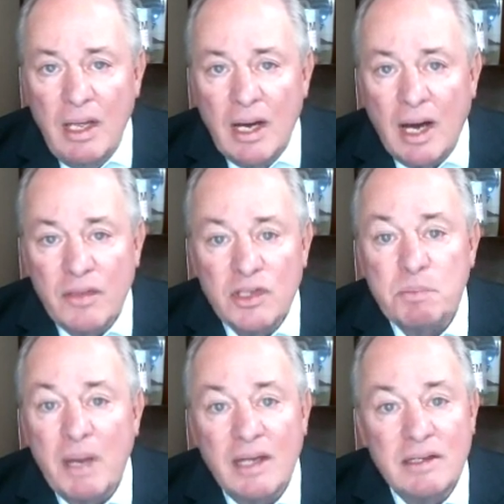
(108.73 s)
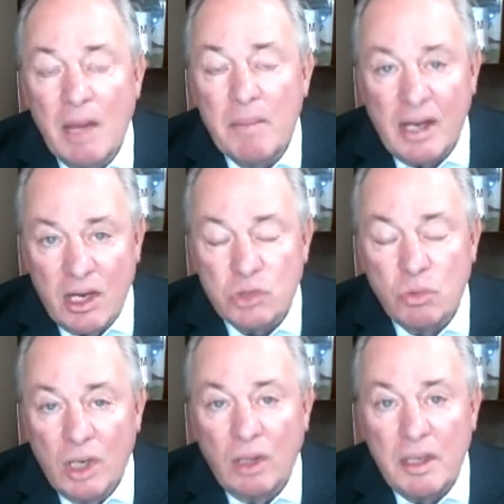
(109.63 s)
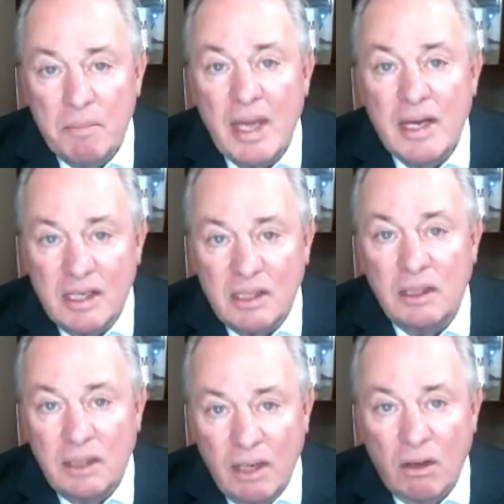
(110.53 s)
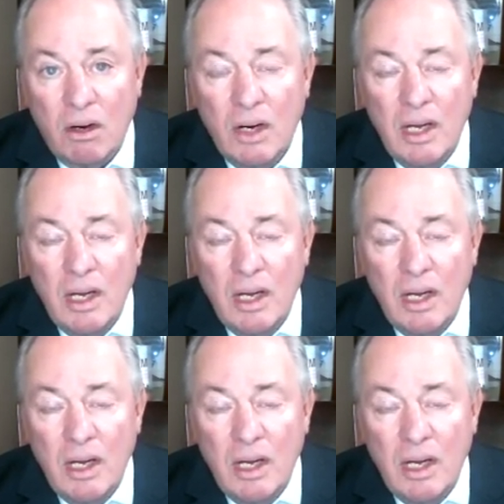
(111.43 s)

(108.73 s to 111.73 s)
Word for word: Uh, this pandemic has really made it clear